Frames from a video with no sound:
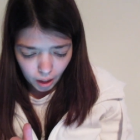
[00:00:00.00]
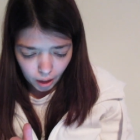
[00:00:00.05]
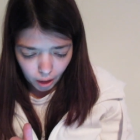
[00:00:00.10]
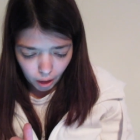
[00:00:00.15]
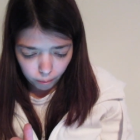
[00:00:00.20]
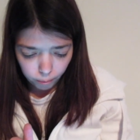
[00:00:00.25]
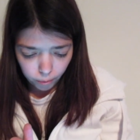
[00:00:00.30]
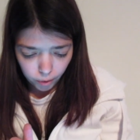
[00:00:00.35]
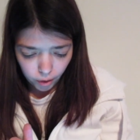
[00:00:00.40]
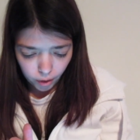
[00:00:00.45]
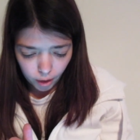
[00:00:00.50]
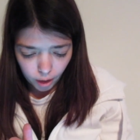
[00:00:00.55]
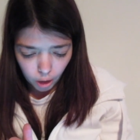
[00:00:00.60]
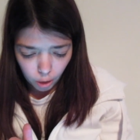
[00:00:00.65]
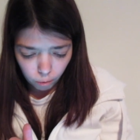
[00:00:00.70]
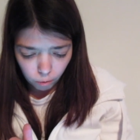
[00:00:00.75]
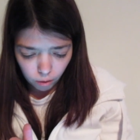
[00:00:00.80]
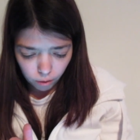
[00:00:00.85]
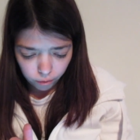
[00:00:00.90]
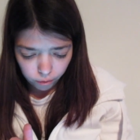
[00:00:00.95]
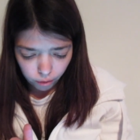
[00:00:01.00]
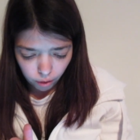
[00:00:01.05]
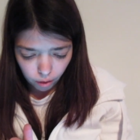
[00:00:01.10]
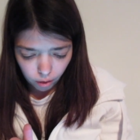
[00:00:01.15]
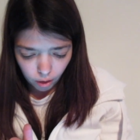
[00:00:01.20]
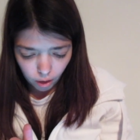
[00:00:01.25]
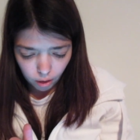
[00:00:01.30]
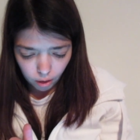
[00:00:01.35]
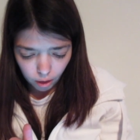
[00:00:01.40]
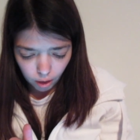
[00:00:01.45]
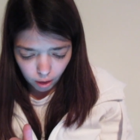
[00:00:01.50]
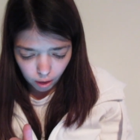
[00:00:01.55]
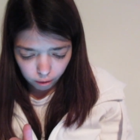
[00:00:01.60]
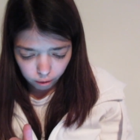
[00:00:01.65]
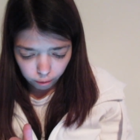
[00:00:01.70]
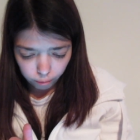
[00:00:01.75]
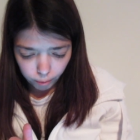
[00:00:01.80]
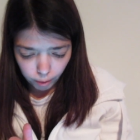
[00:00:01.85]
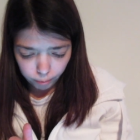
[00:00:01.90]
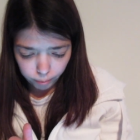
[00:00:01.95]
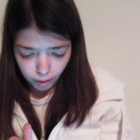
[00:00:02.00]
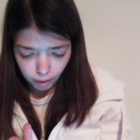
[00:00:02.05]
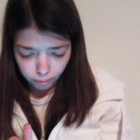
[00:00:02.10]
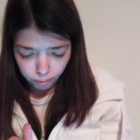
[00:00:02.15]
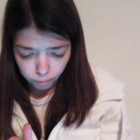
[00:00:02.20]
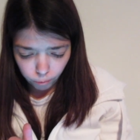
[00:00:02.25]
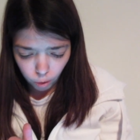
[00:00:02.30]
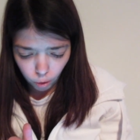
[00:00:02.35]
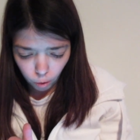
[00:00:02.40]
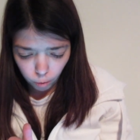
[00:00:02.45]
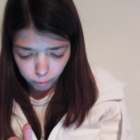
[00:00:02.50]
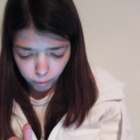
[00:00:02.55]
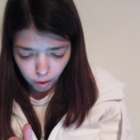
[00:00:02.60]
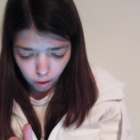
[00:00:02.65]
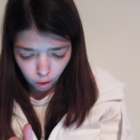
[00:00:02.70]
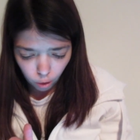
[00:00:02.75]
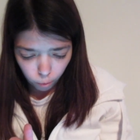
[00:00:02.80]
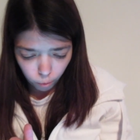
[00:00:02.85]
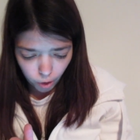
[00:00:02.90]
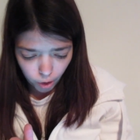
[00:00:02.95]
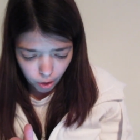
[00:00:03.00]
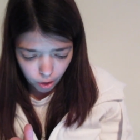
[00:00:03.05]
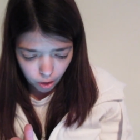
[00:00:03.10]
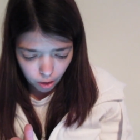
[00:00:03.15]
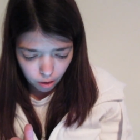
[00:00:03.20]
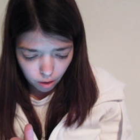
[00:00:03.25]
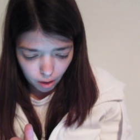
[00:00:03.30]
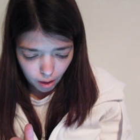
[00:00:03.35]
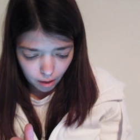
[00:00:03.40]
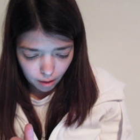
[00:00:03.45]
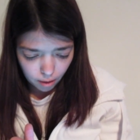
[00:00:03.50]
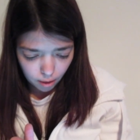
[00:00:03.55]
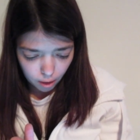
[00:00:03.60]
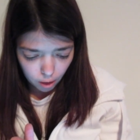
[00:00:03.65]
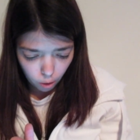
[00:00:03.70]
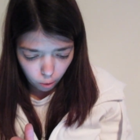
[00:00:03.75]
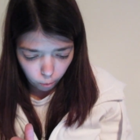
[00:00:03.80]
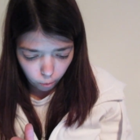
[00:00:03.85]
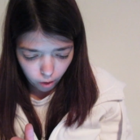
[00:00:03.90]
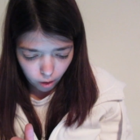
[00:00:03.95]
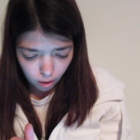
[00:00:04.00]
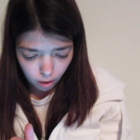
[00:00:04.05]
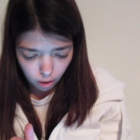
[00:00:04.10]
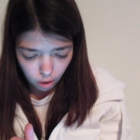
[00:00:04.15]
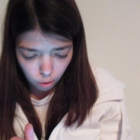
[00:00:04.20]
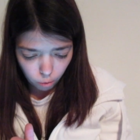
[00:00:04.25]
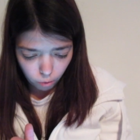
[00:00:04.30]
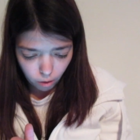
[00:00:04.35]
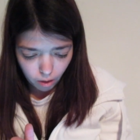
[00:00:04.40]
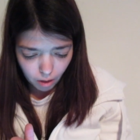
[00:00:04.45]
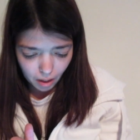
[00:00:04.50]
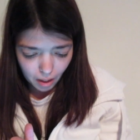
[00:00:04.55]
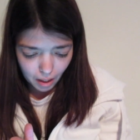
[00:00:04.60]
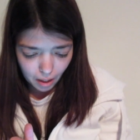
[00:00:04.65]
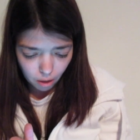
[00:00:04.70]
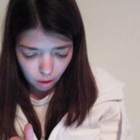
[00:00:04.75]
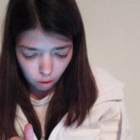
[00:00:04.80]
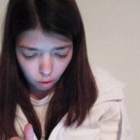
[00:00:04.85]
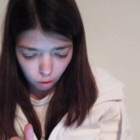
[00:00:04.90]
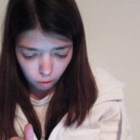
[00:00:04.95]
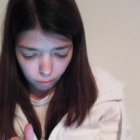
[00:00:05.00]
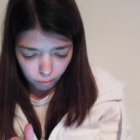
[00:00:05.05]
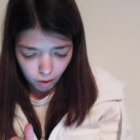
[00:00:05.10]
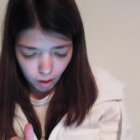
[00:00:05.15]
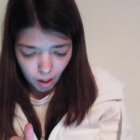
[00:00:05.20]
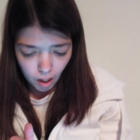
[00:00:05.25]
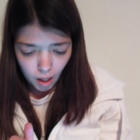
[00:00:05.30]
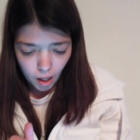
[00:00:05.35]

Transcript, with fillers: they both equally fear and love, but by no mere coincidence I see Craig destroys East home,